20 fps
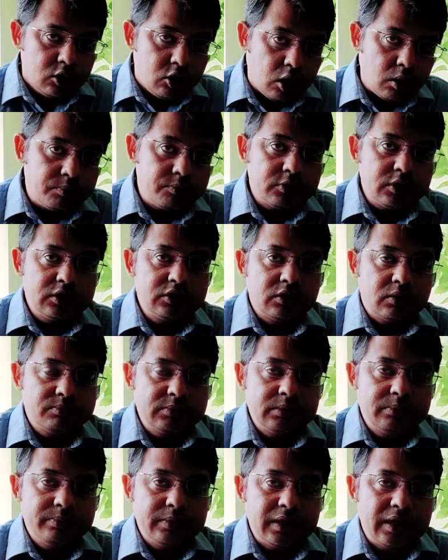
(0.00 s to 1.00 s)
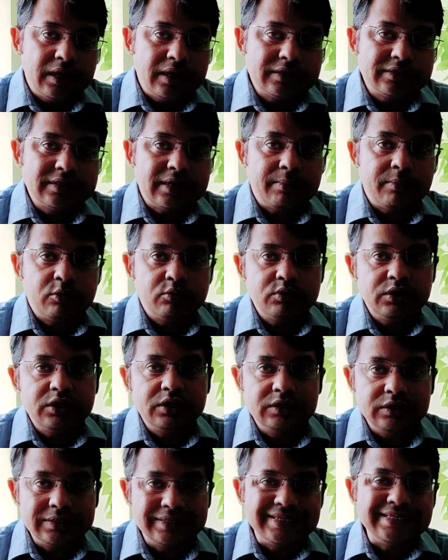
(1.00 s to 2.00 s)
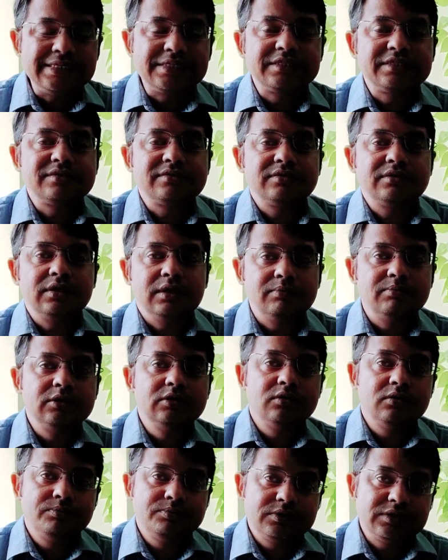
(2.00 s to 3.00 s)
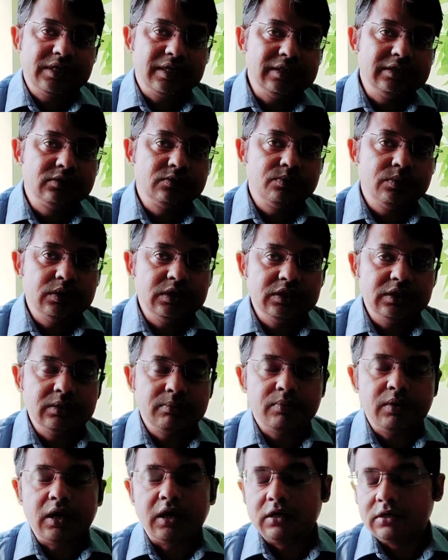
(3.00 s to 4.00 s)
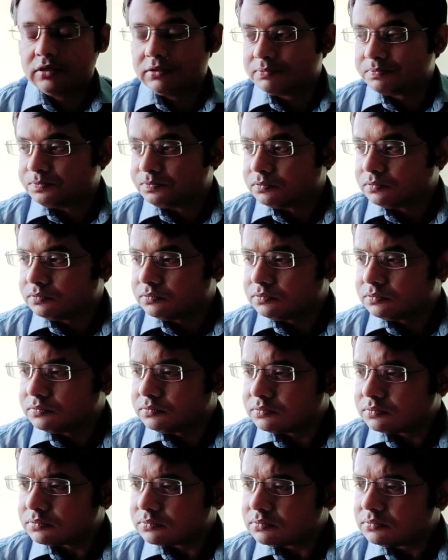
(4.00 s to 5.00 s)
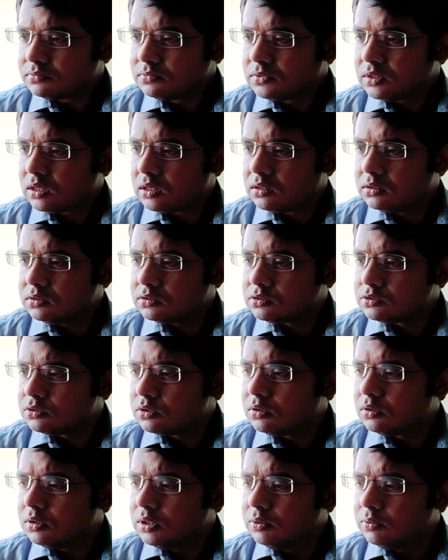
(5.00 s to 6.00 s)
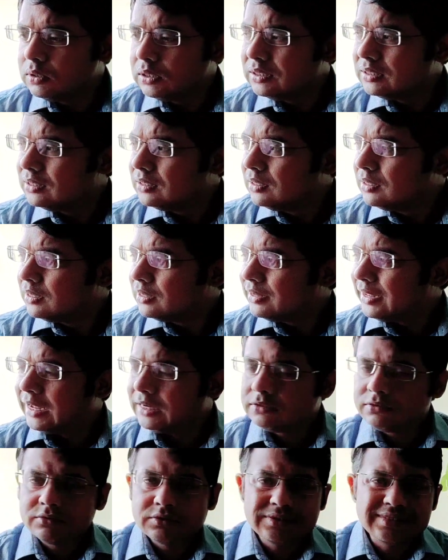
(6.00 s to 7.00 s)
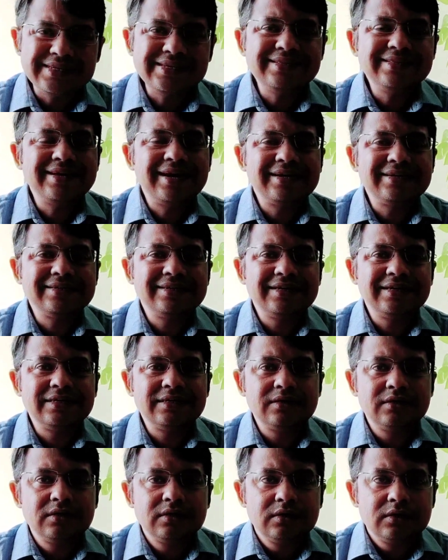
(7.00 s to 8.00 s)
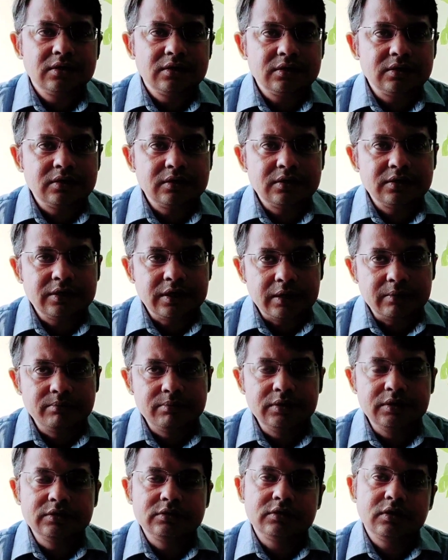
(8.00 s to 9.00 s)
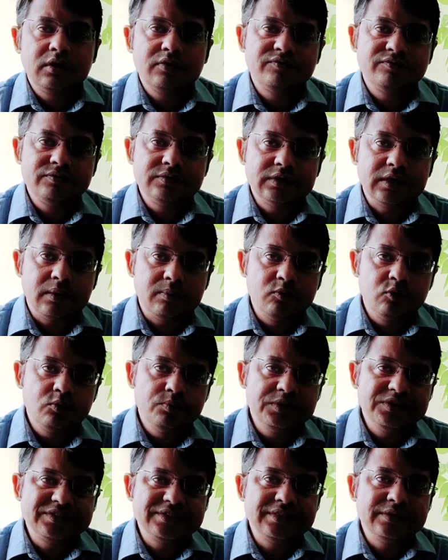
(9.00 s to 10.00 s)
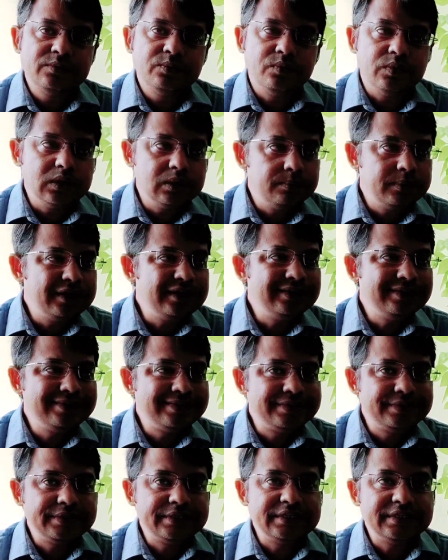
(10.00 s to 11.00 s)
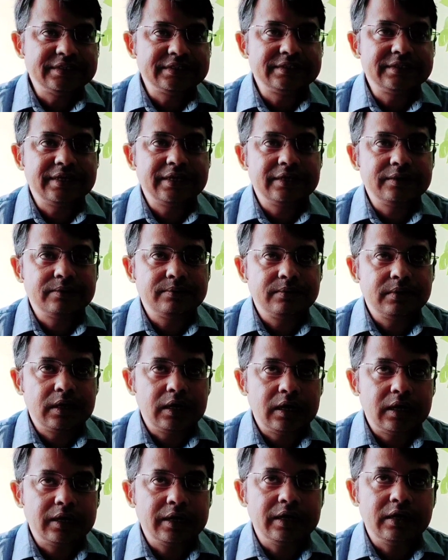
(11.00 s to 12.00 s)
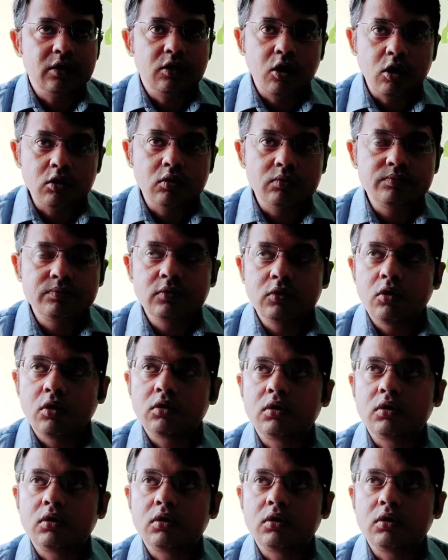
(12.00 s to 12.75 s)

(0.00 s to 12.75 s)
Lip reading: component of the blood, about the increased number of cells within the blood. So you will get to see that the numbers of WBC will be increased. There are a lot of